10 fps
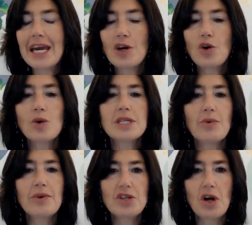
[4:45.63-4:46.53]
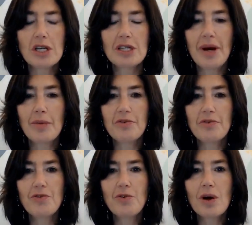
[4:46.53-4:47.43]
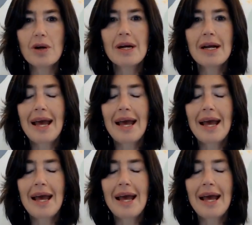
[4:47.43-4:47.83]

Acorns that we've talked about before.